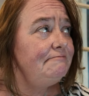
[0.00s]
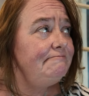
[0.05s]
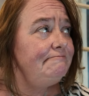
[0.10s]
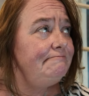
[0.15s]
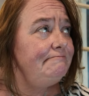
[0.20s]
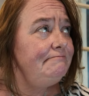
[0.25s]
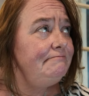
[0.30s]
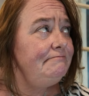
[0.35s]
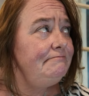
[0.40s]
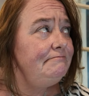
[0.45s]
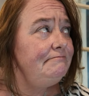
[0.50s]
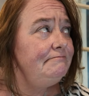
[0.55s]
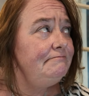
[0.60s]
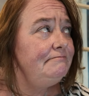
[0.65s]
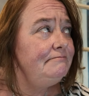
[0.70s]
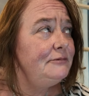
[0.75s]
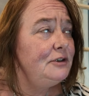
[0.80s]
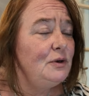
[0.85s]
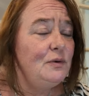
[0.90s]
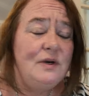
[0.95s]
mm,
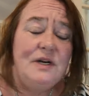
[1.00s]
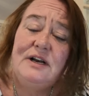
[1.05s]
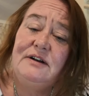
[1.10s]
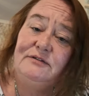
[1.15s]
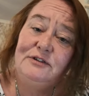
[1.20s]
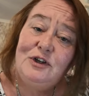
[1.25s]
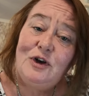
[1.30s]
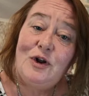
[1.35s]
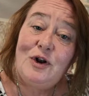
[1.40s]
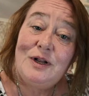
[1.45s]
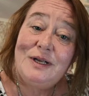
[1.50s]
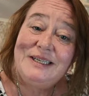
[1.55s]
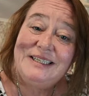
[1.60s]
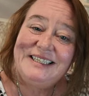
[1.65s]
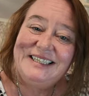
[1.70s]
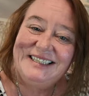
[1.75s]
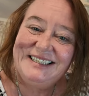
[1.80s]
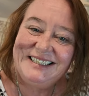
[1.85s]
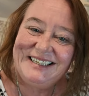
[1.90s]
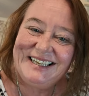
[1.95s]
two and a half
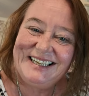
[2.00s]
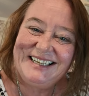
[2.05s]
dollars.